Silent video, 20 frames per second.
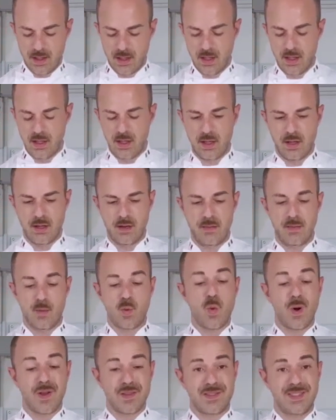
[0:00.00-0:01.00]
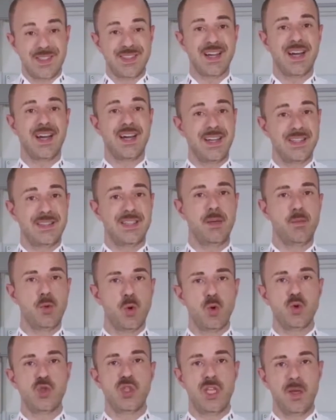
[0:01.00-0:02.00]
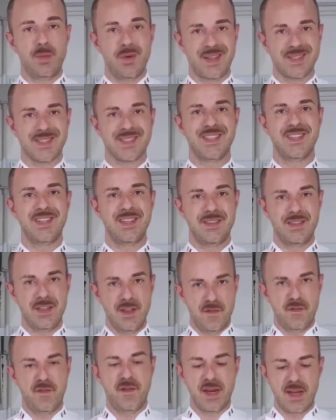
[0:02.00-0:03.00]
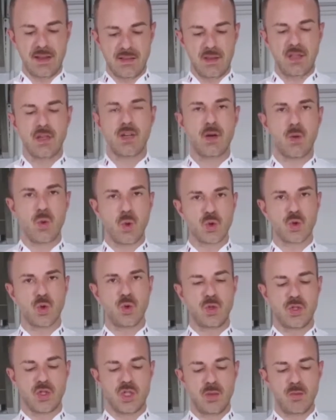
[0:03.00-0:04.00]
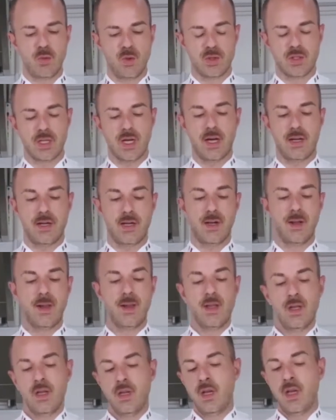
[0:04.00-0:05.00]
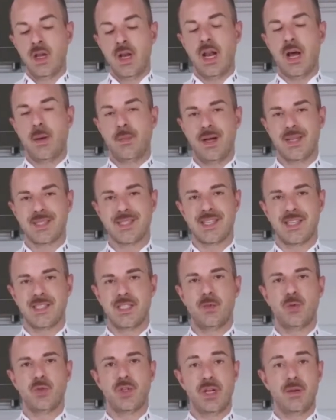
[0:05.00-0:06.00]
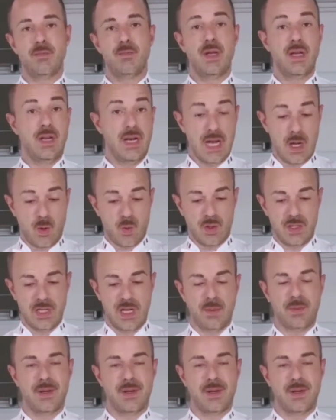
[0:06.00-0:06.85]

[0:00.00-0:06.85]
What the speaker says: this little pasta. You will work with the pasta cooker, you will work with a lot of pasta types cooking